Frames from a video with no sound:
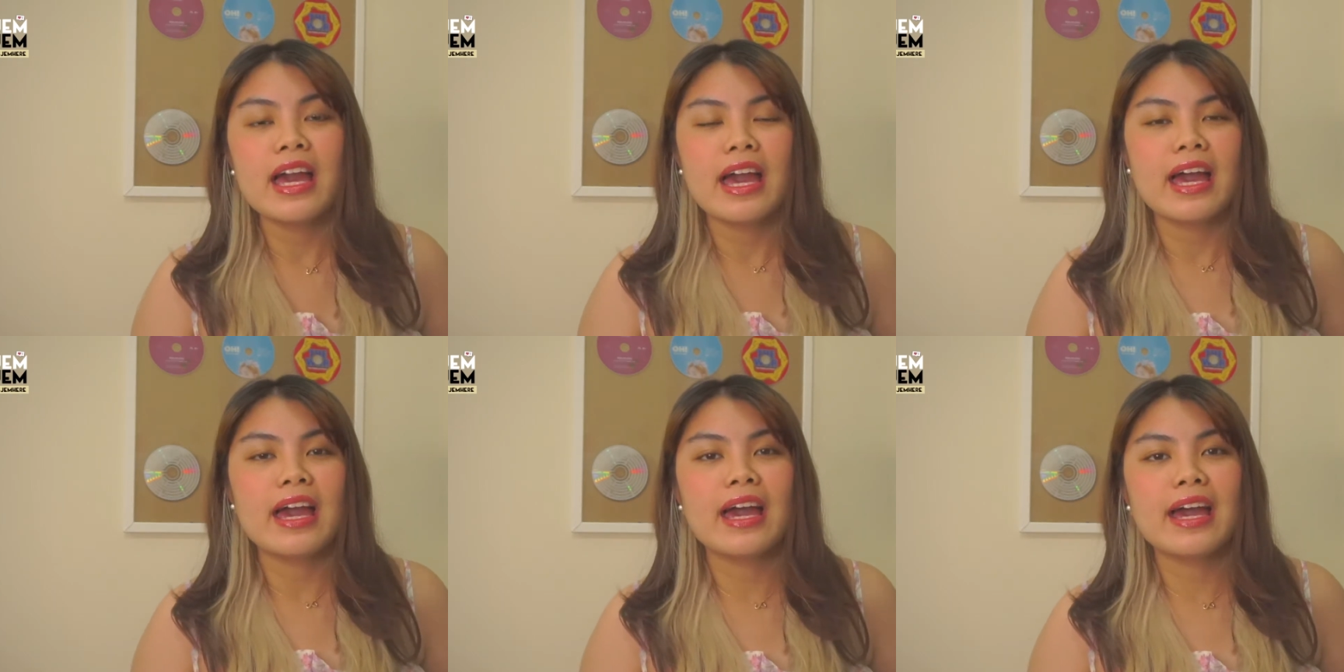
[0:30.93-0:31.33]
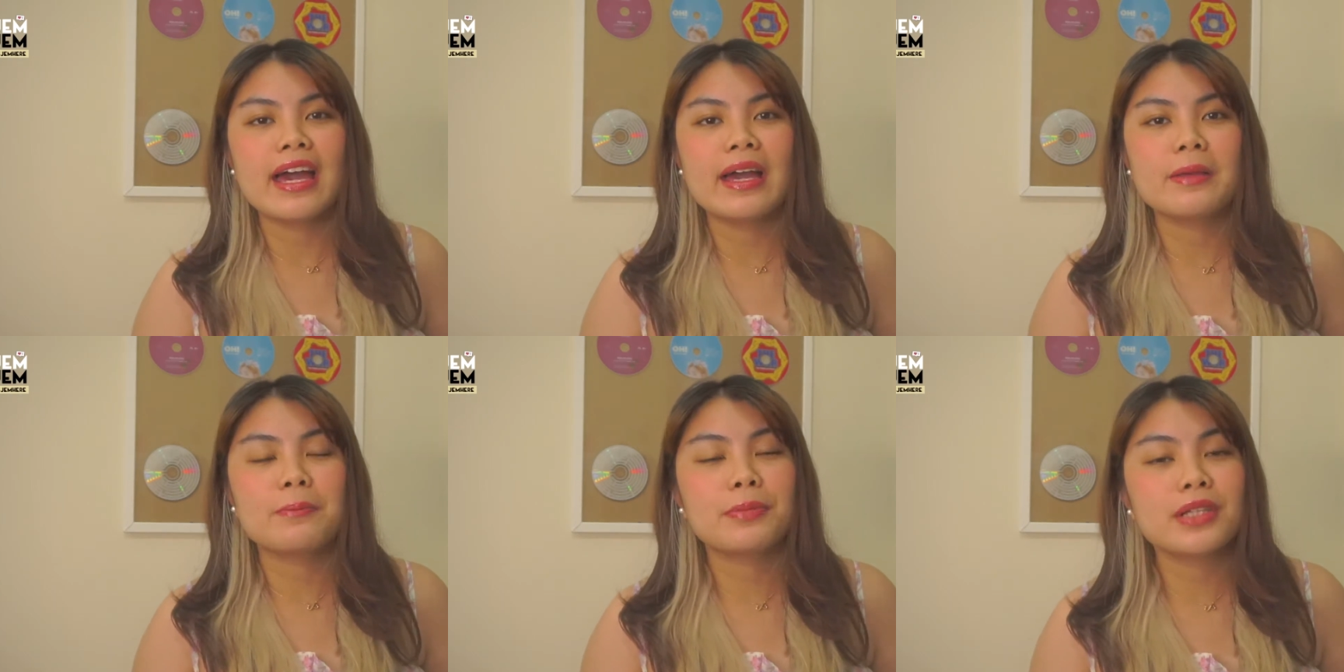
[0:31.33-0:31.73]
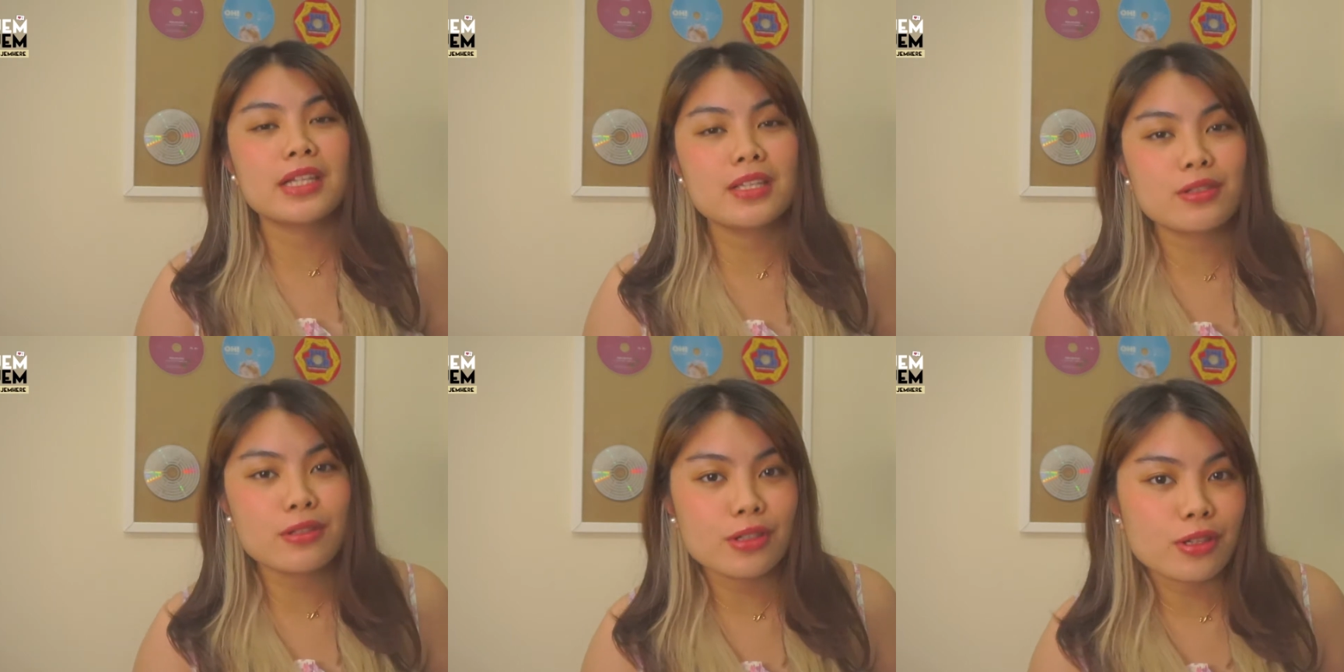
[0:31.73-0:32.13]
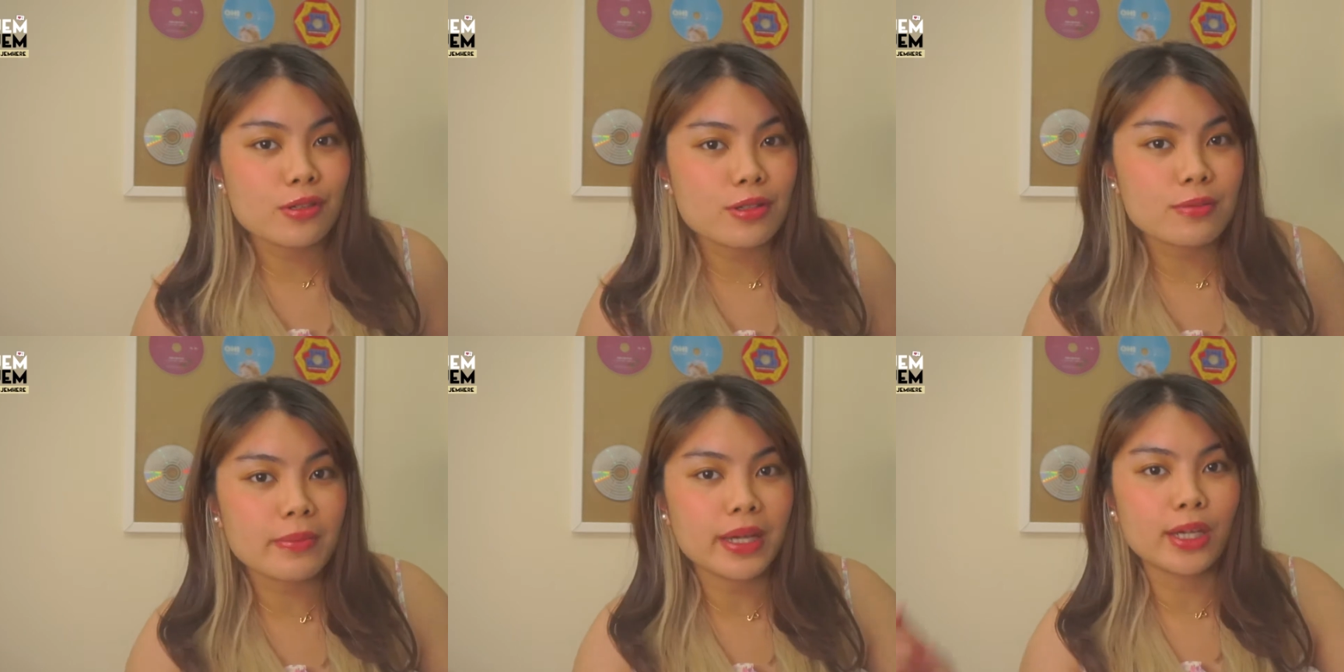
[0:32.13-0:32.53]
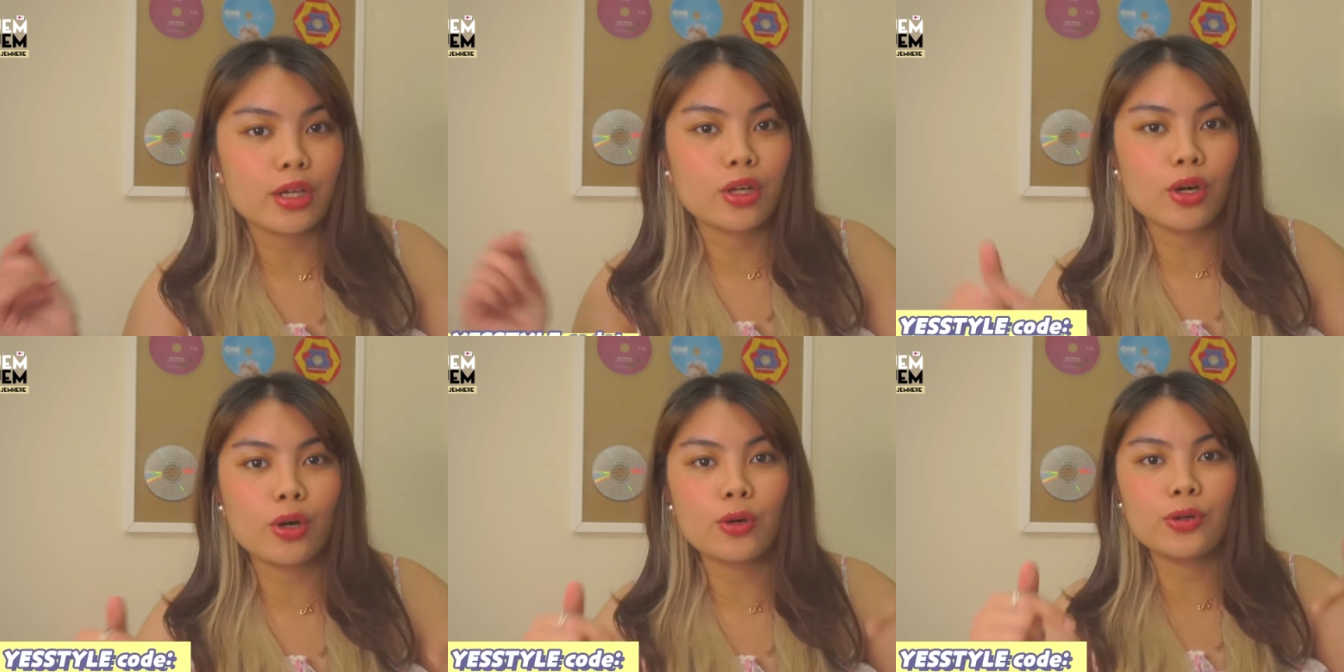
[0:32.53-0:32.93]
And please do use my
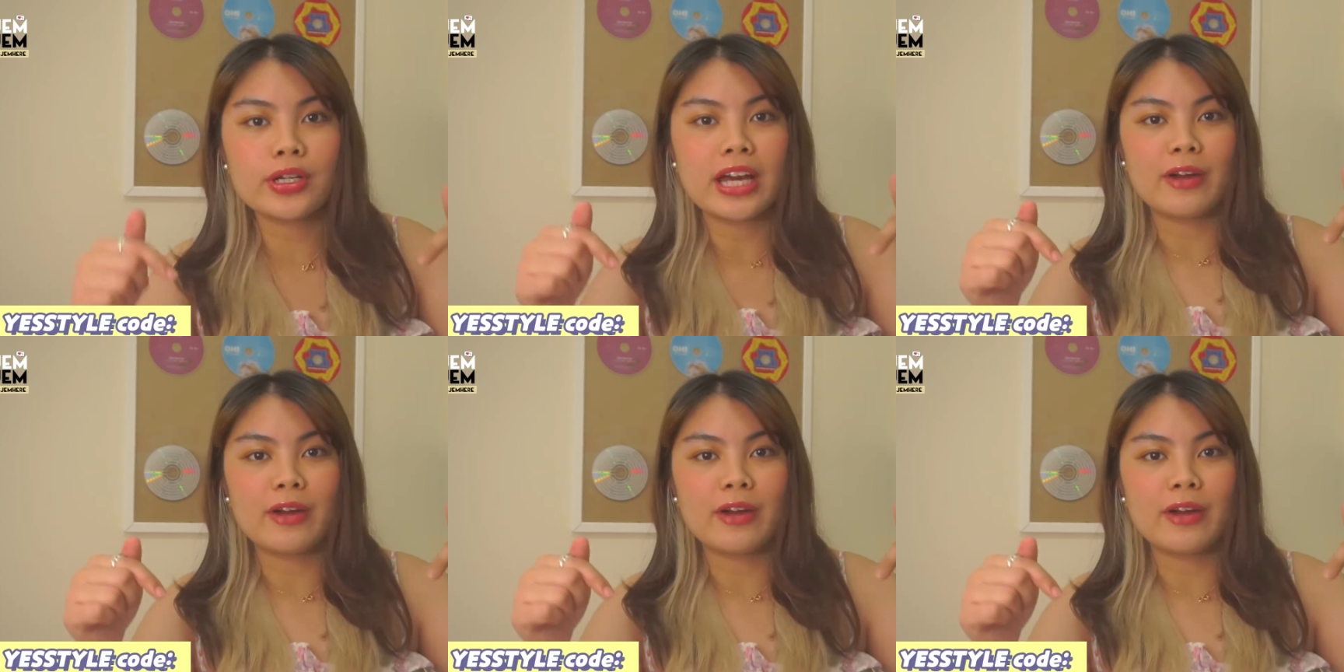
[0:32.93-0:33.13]
code.